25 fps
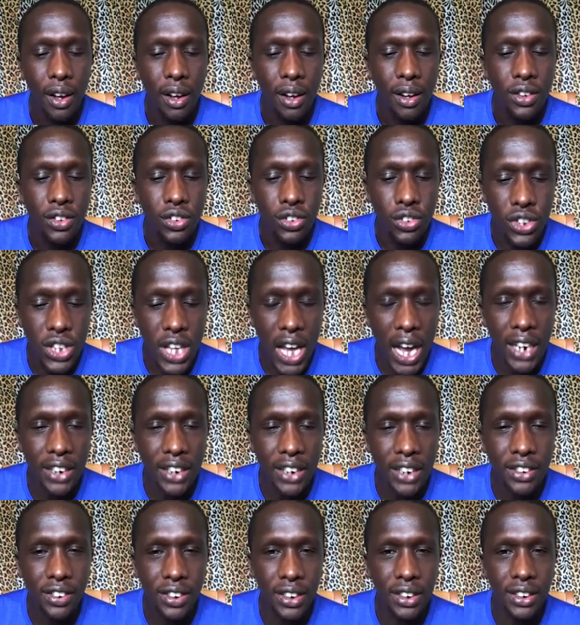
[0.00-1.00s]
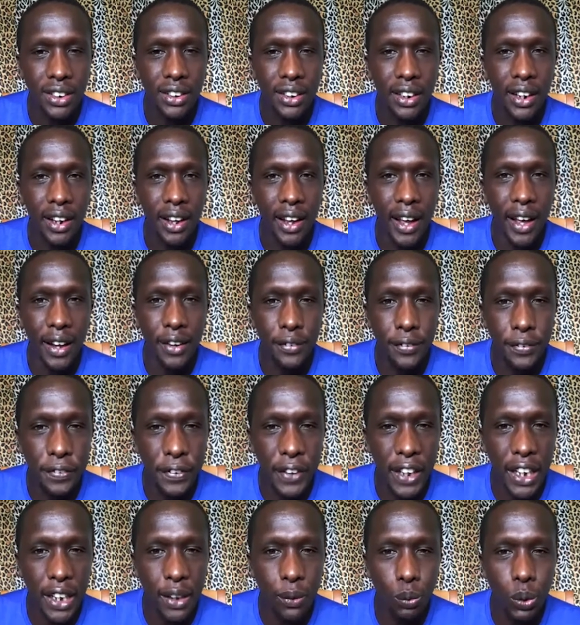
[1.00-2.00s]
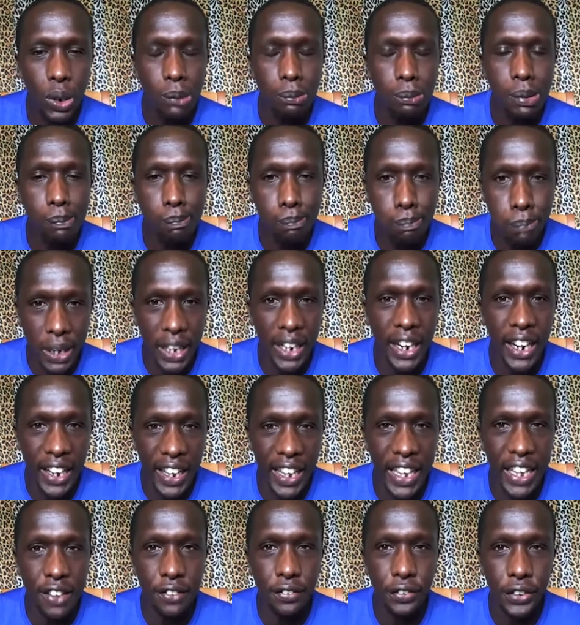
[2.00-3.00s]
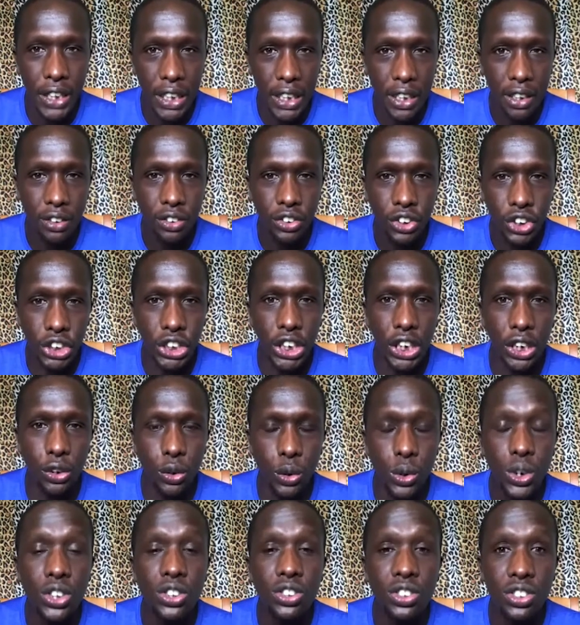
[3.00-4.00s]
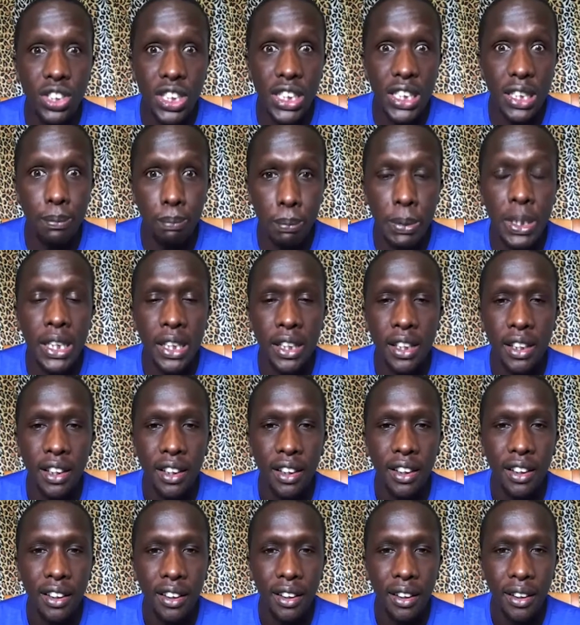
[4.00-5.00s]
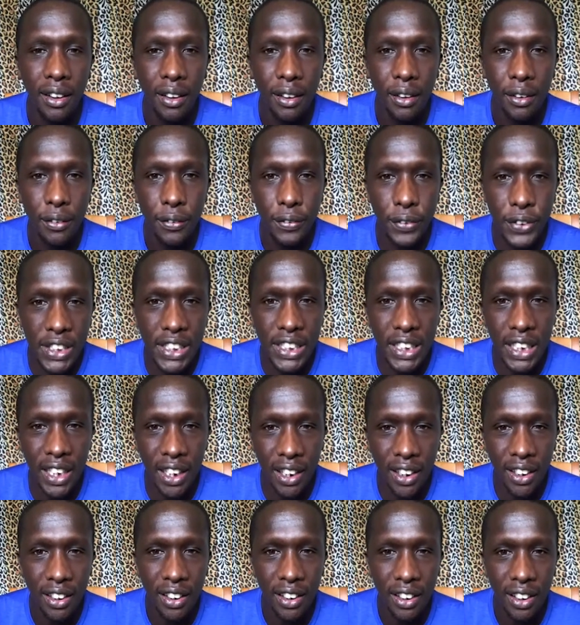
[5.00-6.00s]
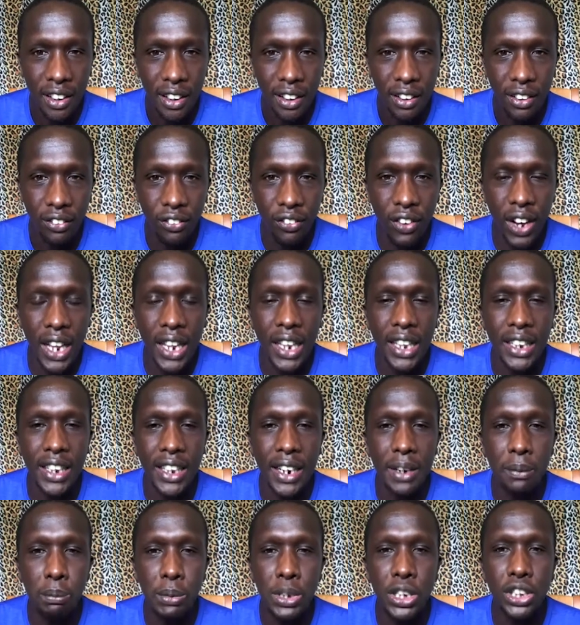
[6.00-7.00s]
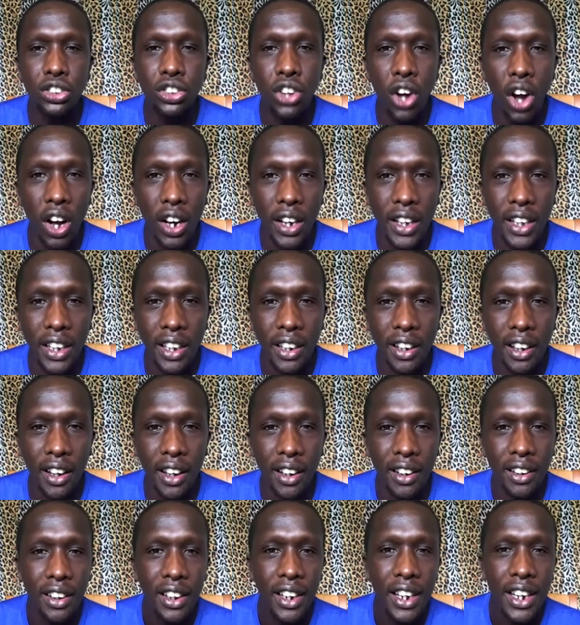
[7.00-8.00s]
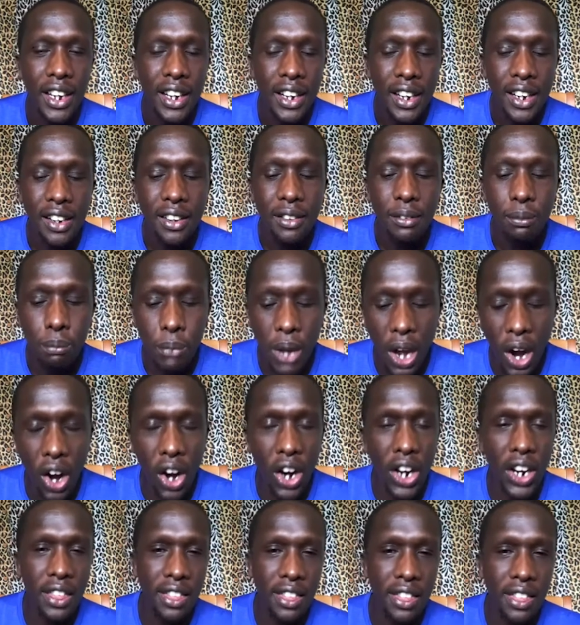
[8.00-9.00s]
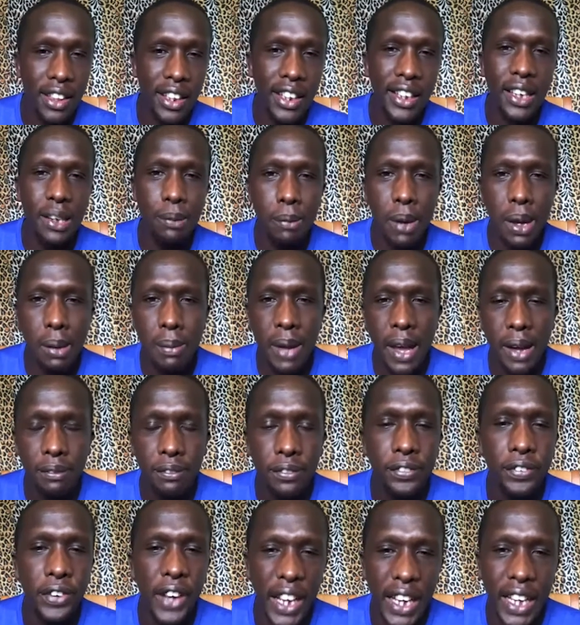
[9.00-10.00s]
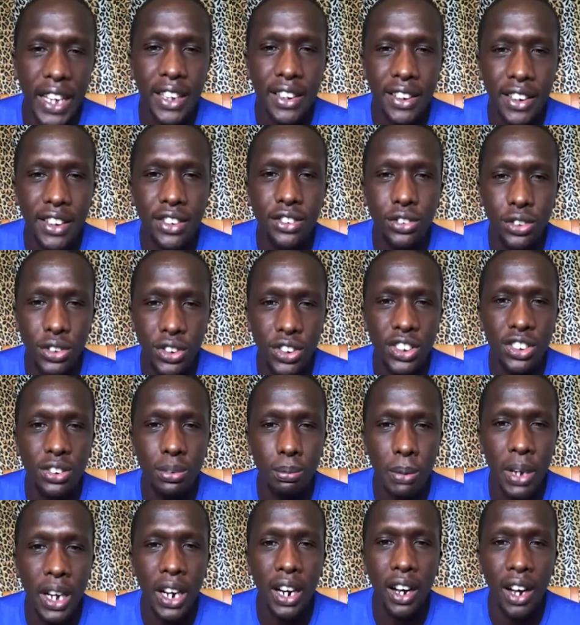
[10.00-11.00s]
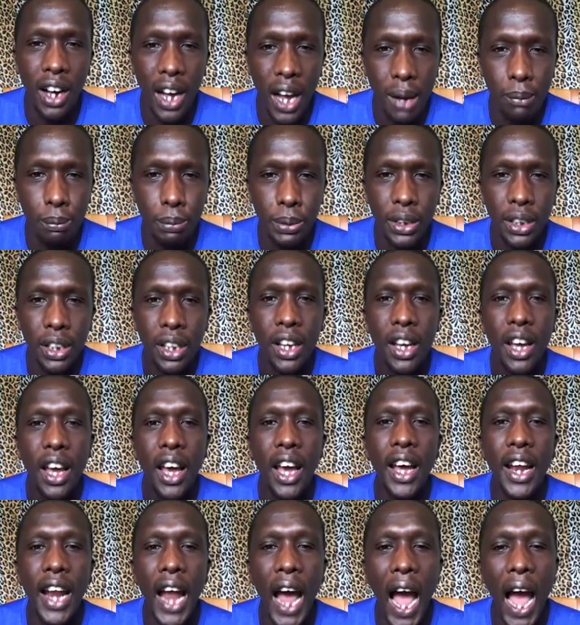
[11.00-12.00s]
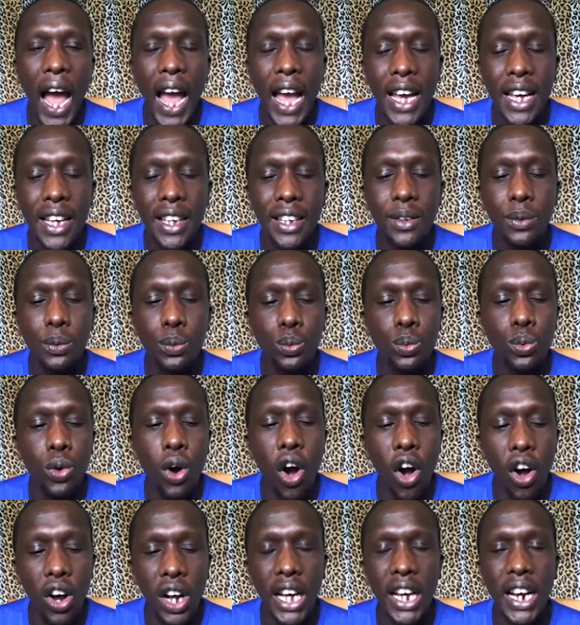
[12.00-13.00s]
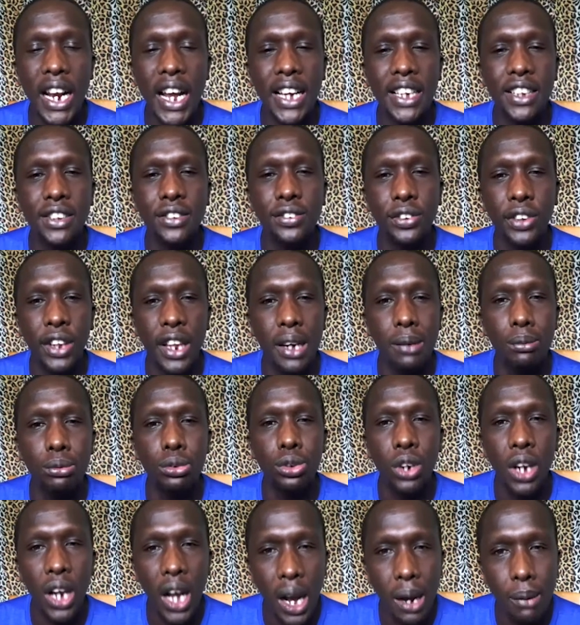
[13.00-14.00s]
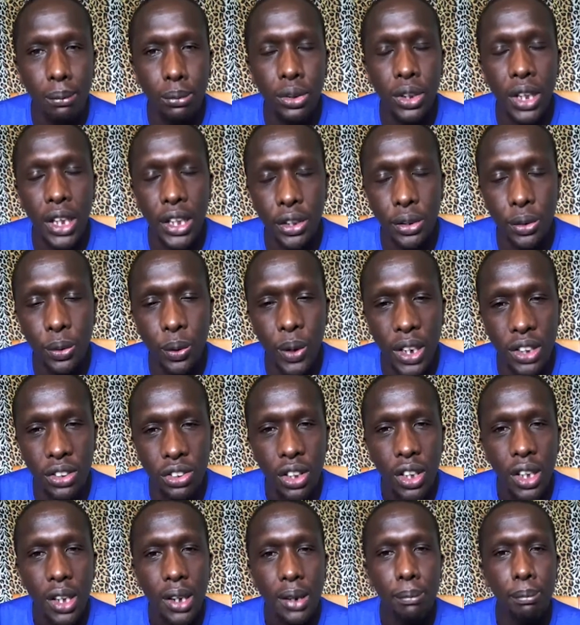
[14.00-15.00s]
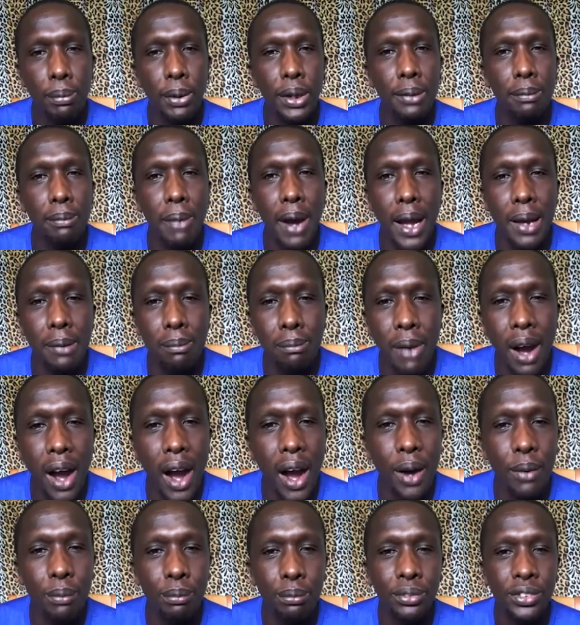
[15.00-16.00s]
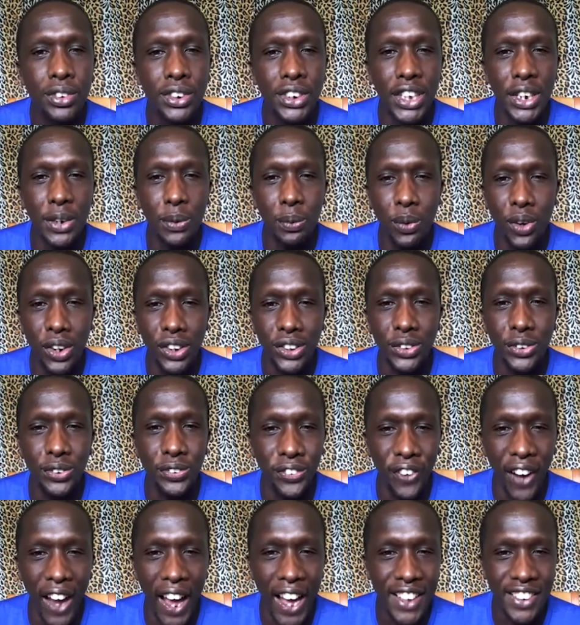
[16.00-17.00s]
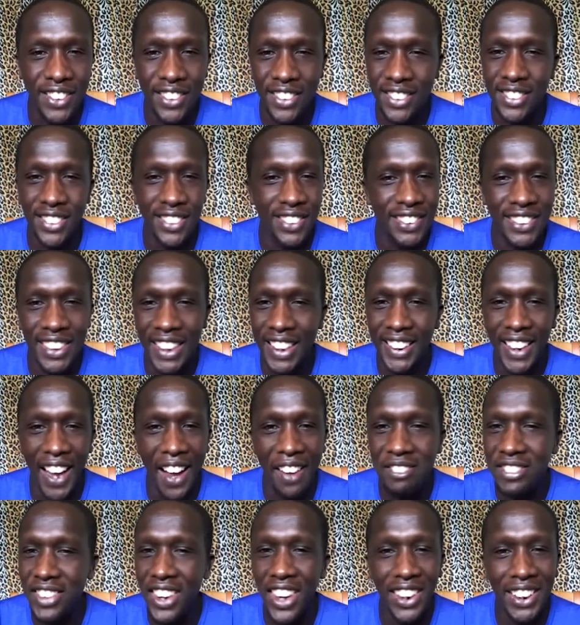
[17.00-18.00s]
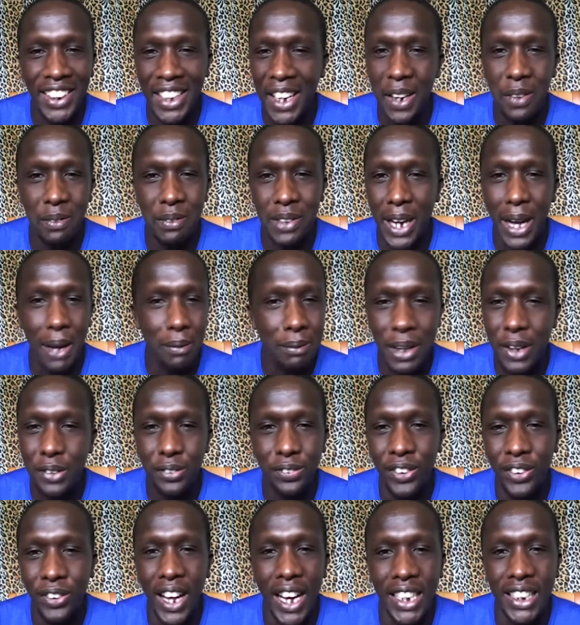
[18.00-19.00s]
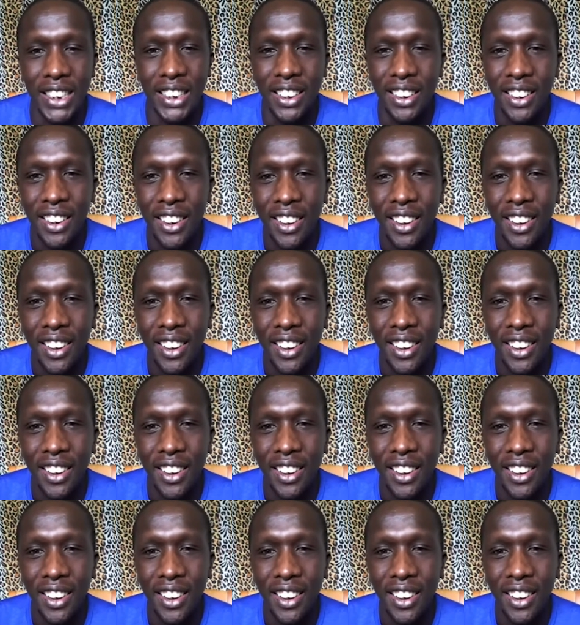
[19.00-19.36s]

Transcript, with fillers: reaction and feeling will be better if she could see me yeah. physically rather than me talking and hard thinking maybe I'm faking this to just make her happy. And I organized for them to come to the US, but my mom didn't want to fly, so she's like, I'm not coming, I'm not flying.